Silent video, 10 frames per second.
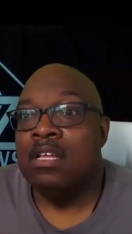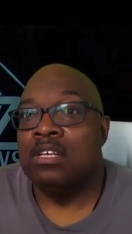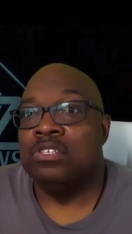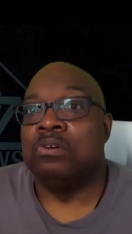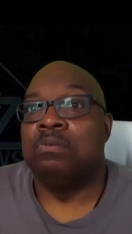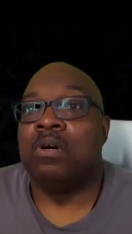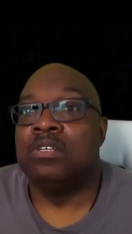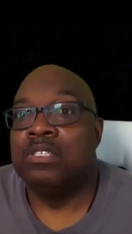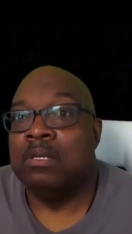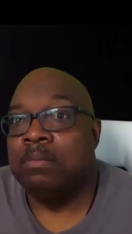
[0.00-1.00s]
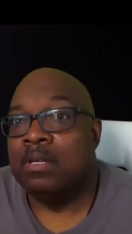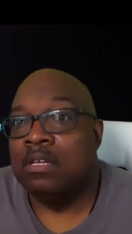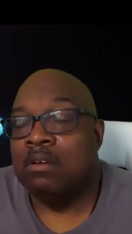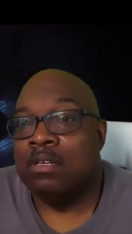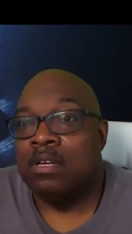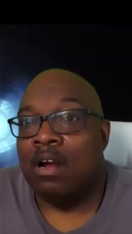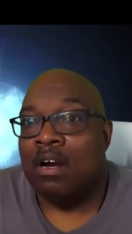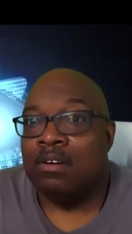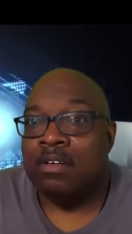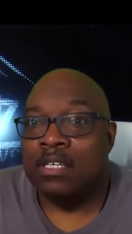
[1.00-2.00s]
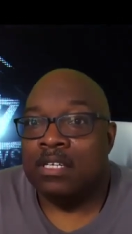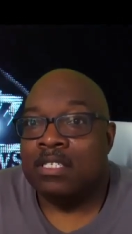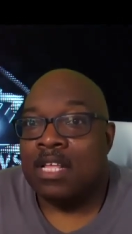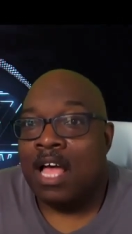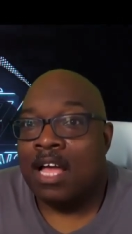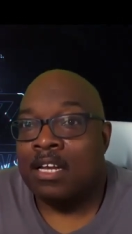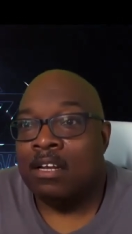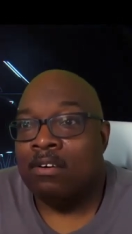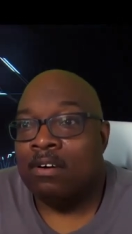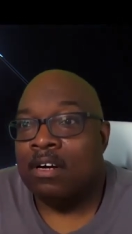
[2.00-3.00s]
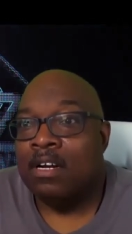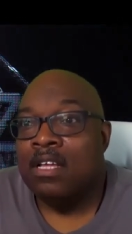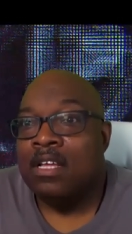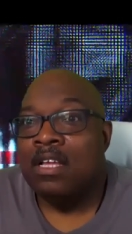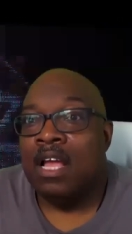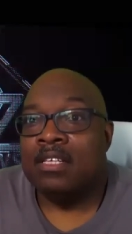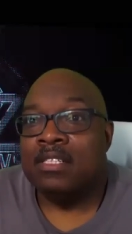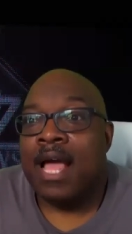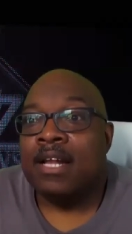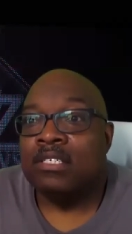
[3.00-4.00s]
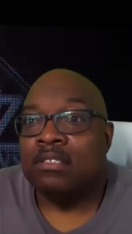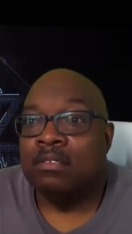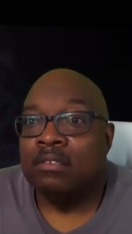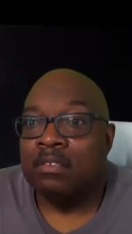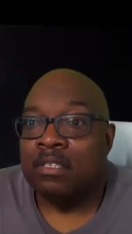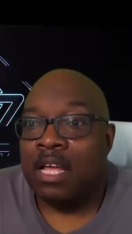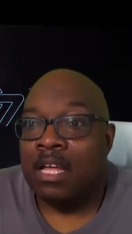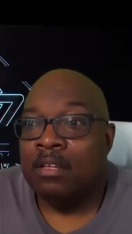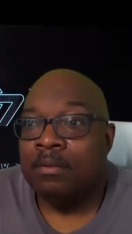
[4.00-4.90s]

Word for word: because you're worshiping, you're, you're honoring a sign or a statue. Okay,